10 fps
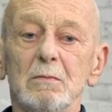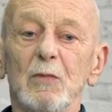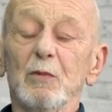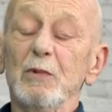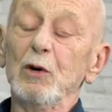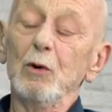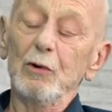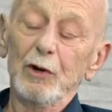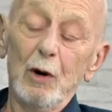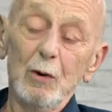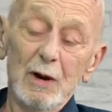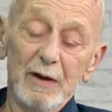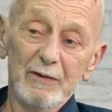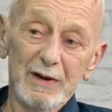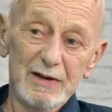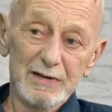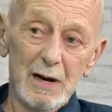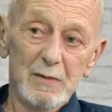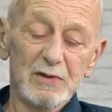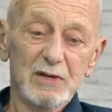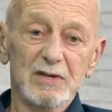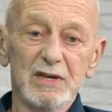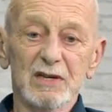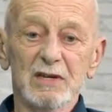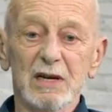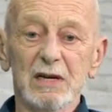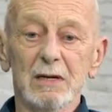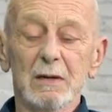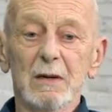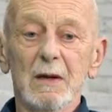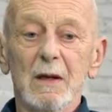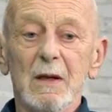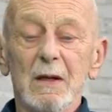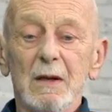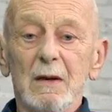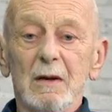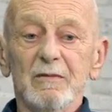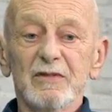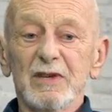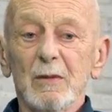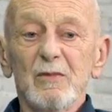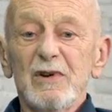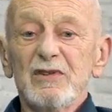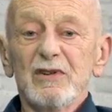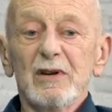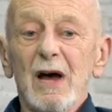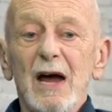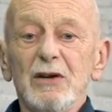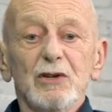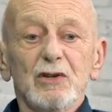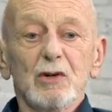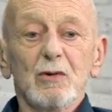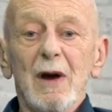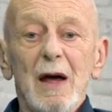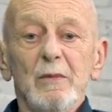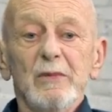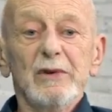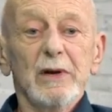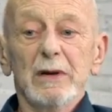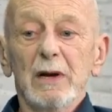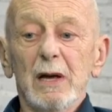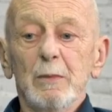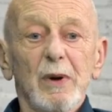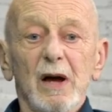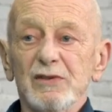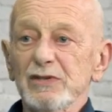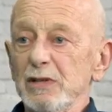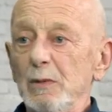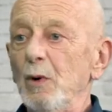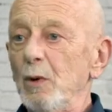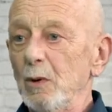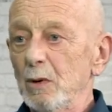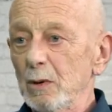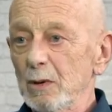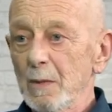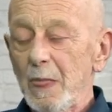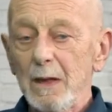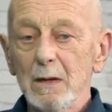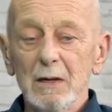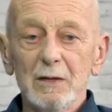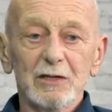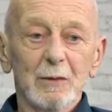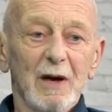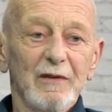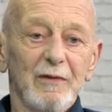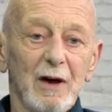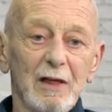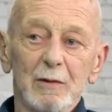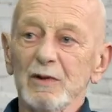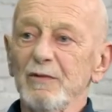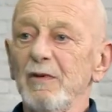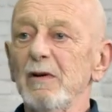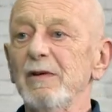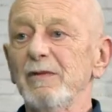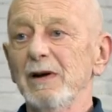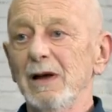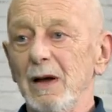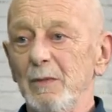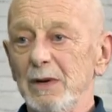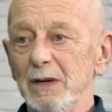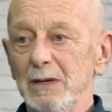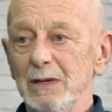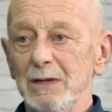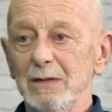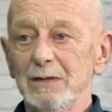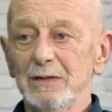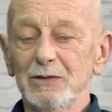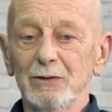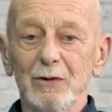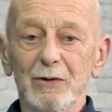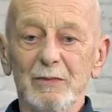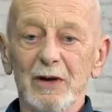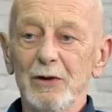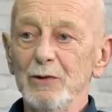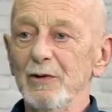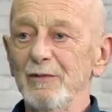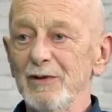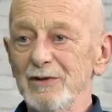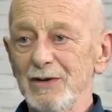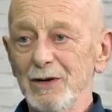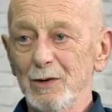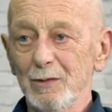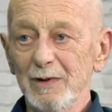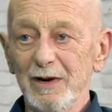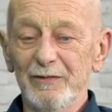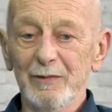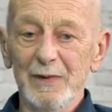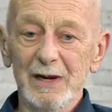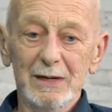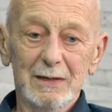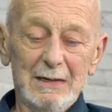what we called O-level exams at 16, for some reason I just crammed and I passed them all. So my father was very, very happy and saw a university career for me.